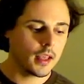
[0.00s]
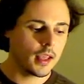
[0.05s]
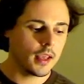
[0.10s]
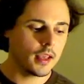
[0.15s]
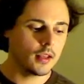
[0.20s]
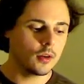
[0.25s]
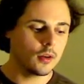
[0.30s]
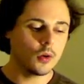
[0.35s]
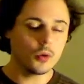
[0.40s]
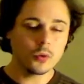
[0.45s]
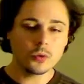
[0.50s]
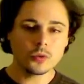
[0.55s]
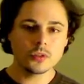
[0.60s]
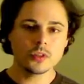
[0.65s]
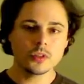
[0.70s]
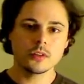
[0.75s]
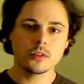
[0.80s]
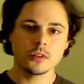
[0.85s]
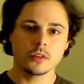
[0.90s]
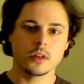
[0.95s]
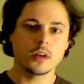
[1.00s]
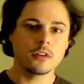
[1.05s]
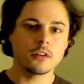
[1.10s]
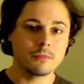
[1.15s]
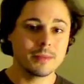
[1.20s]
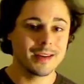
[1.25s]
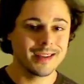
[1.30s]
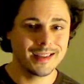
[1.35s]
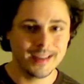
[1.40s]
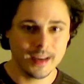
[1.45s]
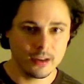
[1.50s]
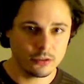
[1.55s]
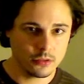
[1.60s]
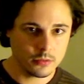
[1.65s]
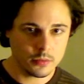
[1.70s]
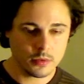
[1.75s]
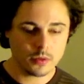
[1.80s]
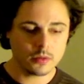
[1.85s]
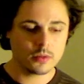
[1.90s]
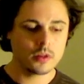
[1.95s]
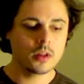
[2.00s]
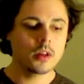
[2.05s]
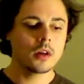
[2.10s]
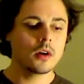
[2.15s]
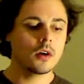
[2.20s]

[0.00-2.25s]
and holds their government accountable,